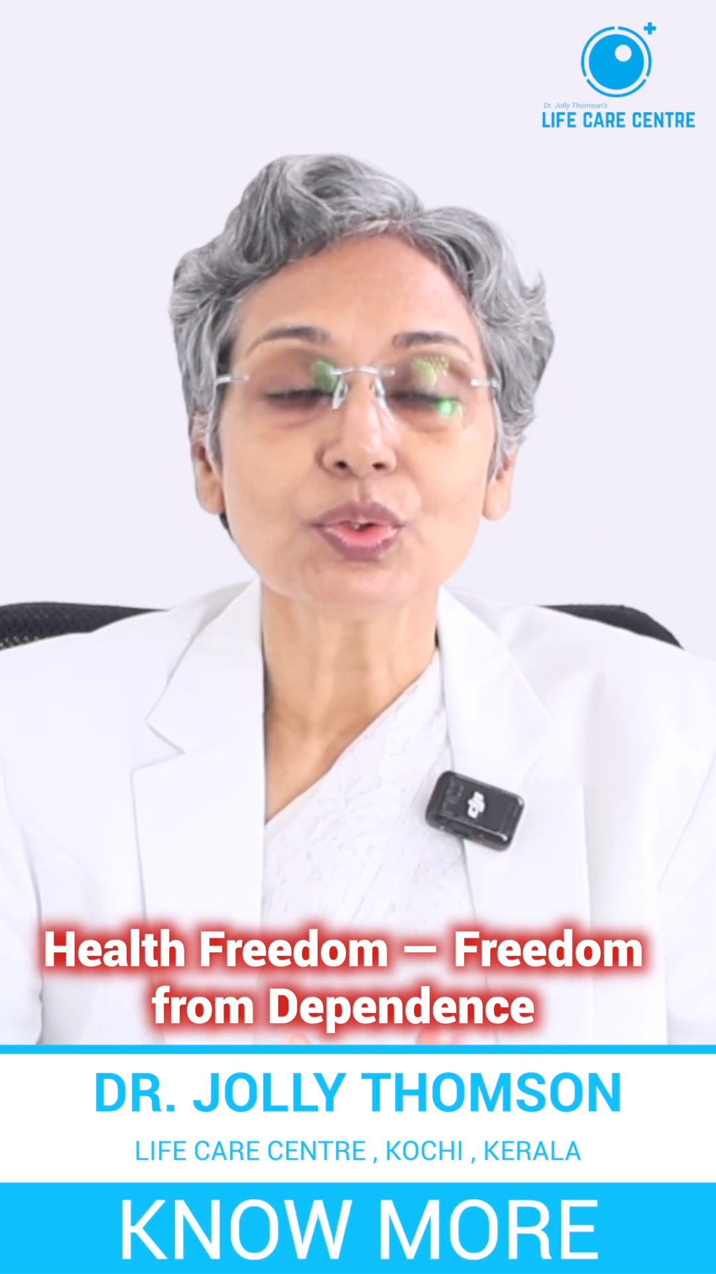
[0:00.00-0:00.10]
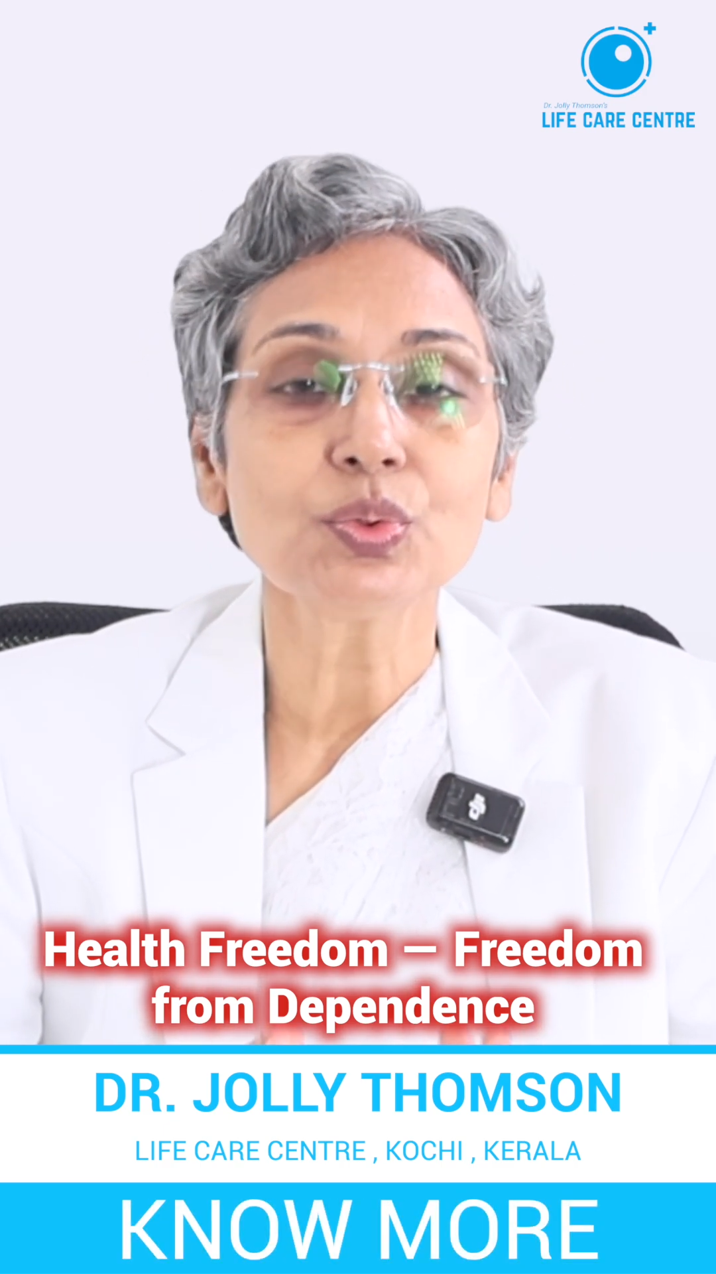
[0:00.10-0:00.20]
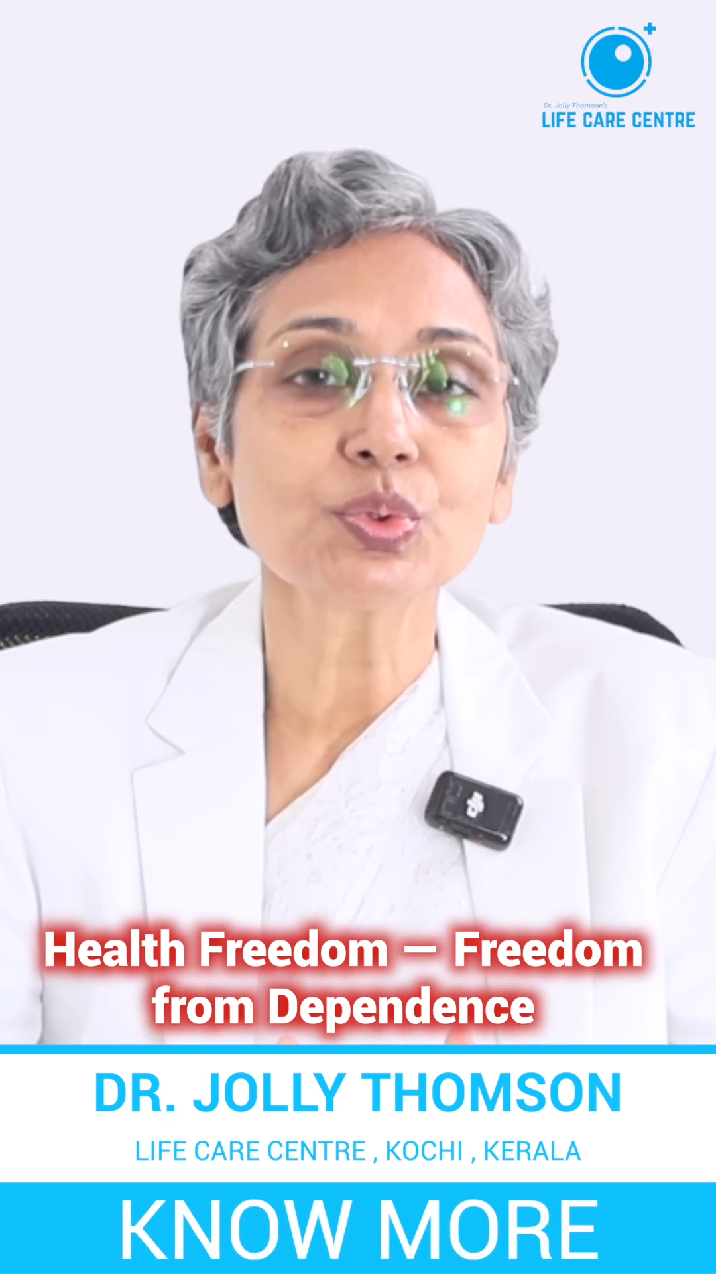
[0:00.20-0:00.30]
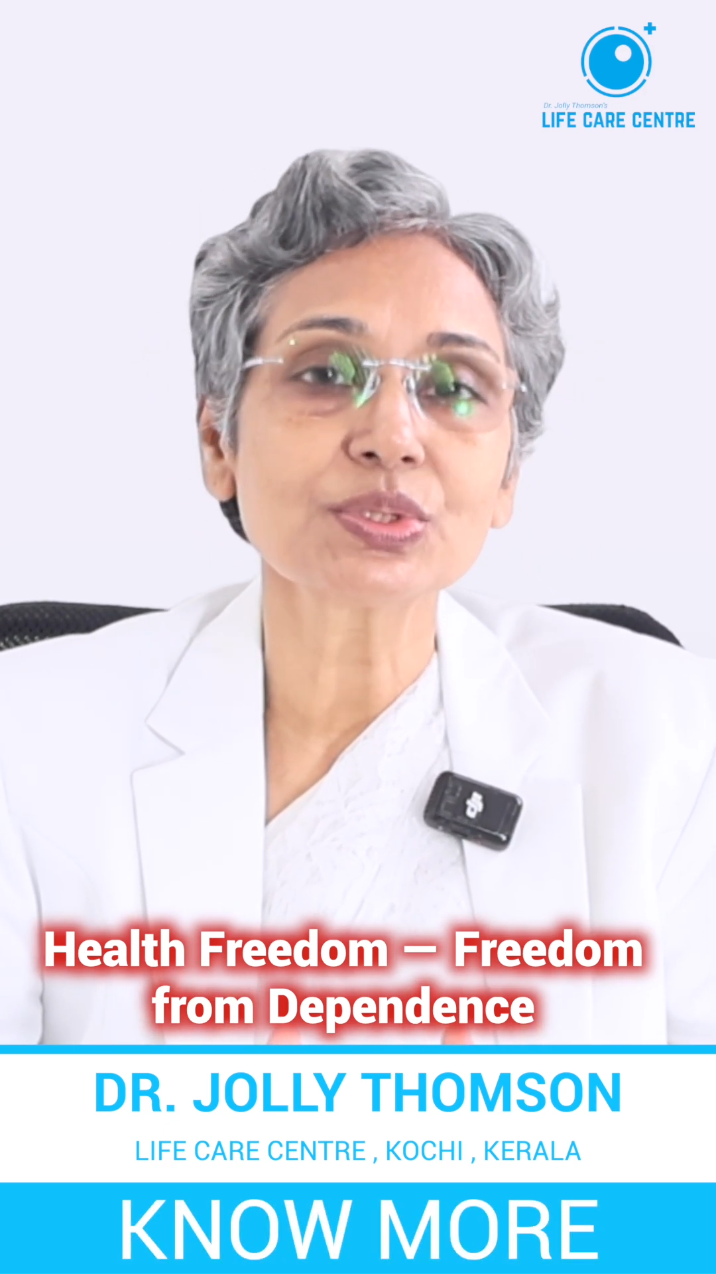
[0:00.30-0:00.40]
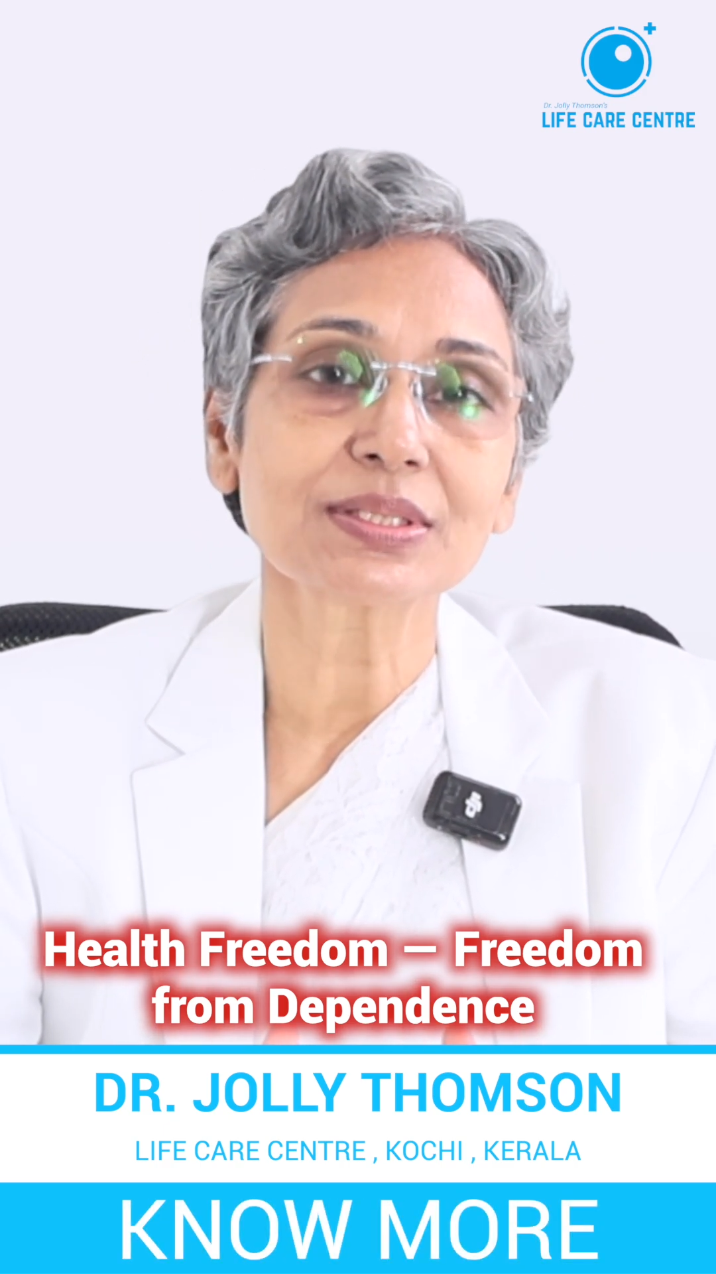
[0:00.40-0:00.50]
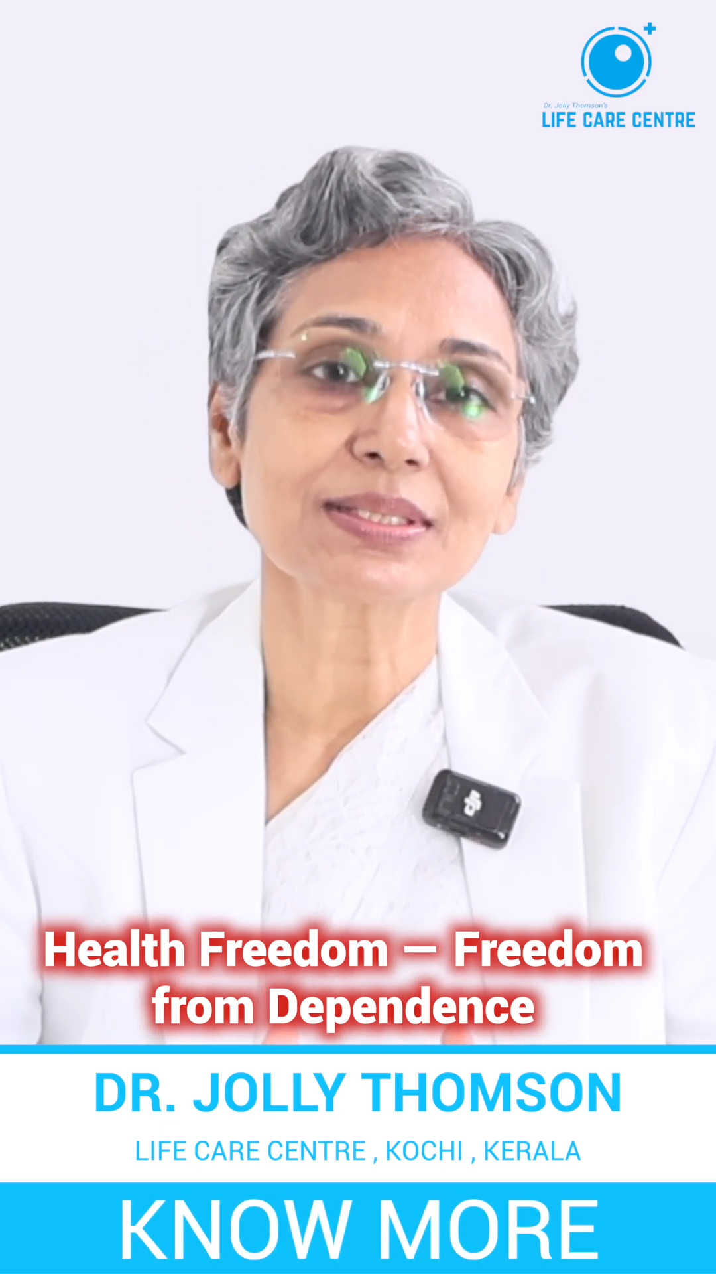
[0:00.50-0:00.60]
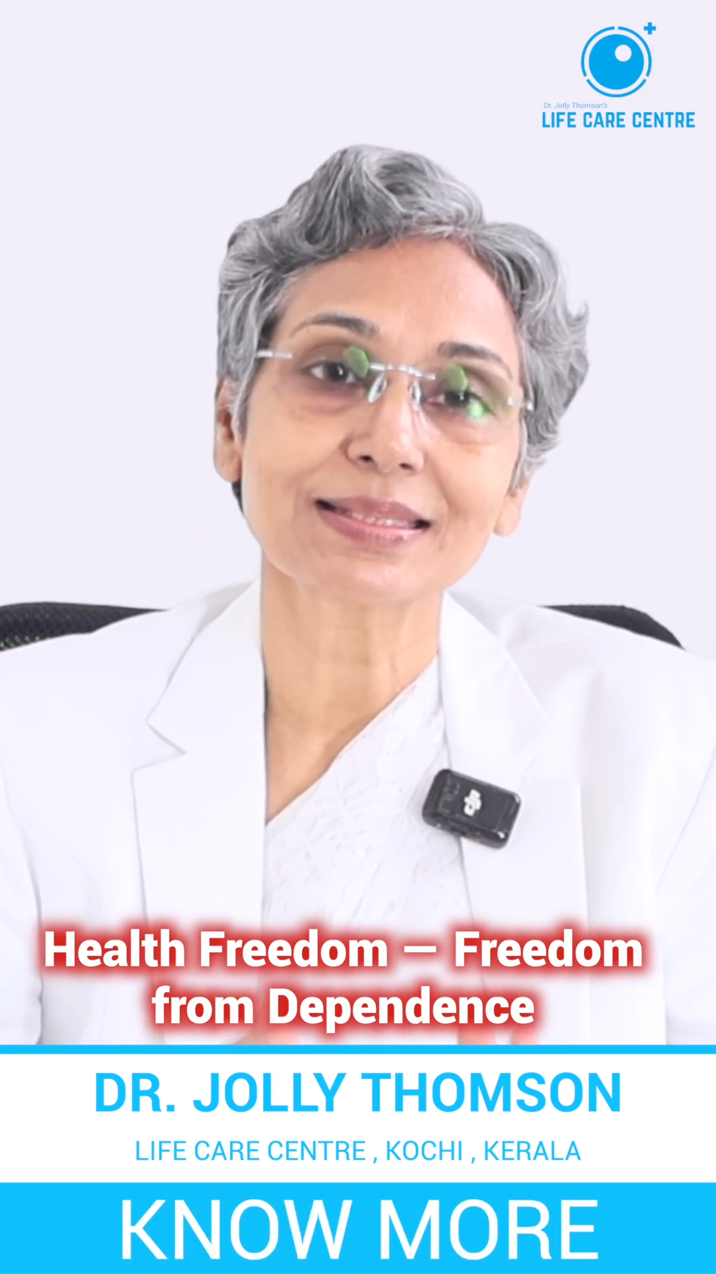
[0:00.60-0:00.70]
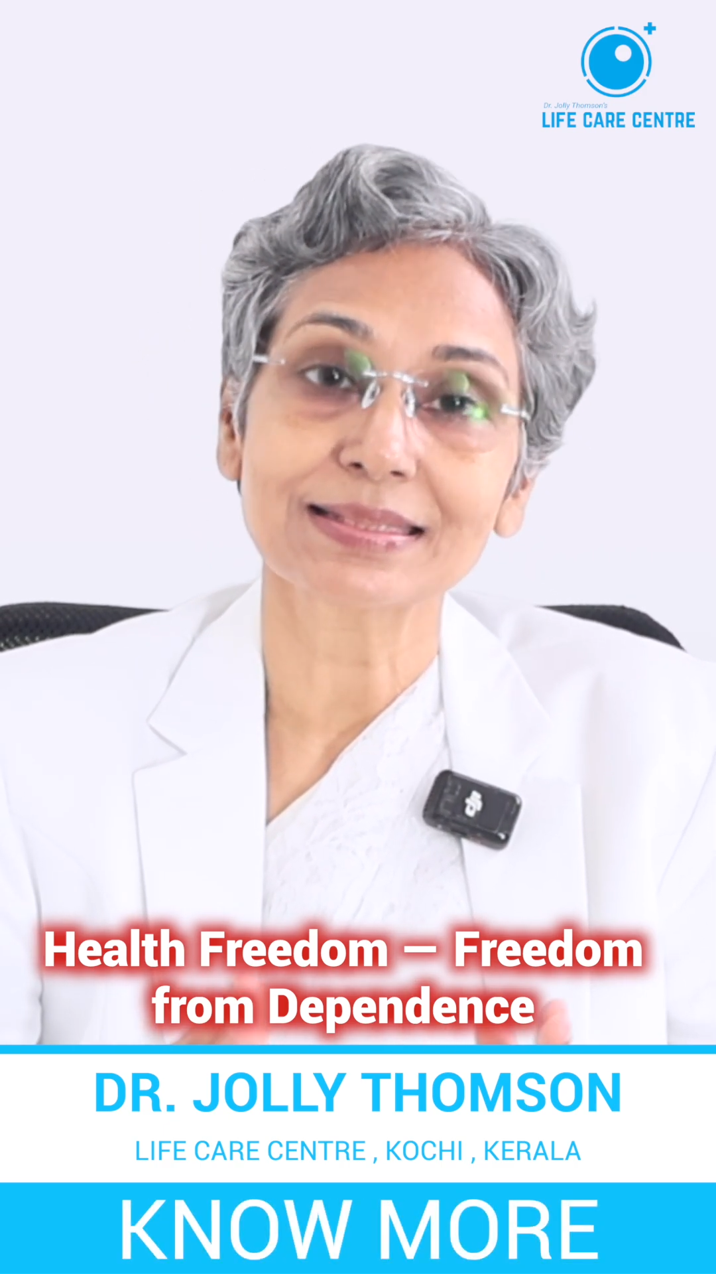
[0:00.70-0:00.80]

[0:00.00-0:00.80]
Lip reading: use